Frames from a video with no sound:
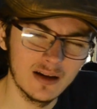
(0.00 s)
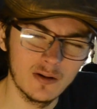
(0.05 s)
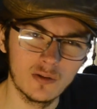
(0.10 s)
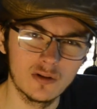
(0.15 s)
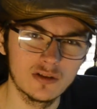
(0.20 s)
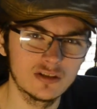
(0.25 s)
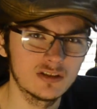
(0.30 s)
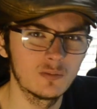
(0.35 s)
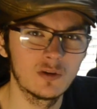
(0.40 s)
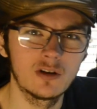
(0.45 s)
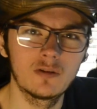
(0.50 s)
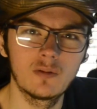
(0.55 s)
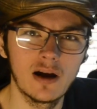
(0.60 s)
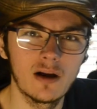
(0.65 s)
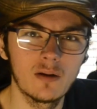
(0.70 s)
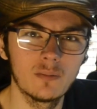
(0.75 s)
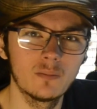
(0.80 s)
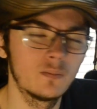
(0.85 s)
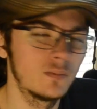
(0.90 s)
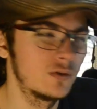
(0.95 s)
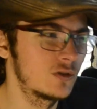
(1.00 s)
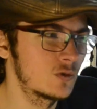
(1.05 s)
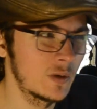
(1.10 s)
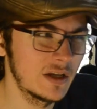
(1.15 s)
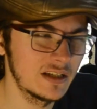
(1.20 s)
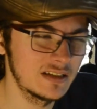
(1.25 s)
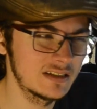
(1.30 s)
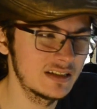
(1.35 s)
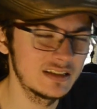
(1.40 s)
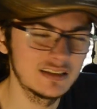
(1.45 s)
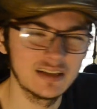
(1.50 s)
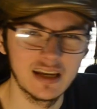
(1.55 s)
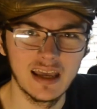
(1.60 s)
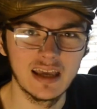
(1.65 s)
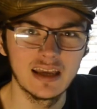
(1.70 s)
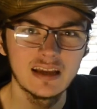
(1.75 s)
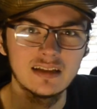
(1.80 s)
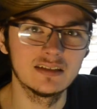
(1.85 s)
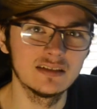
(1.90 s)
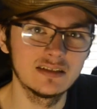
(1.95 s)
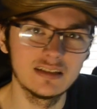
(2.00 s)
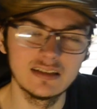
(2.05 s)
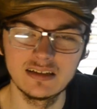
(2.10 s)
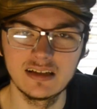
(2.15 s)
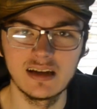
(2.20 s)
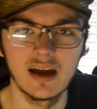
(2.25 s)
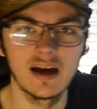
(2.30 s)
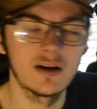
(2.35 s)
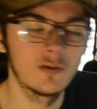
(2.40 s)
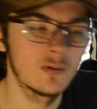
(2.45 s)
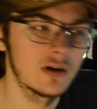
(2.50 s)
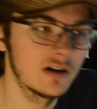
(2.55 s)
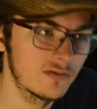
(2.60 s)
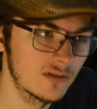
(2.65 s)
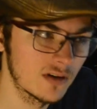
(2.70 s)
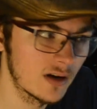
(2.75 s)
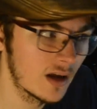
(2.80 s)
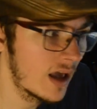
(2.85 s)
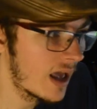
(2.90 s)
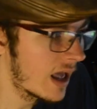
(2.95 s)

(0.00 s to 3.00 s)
or somewhere around between season 8 and season 9 or whatever.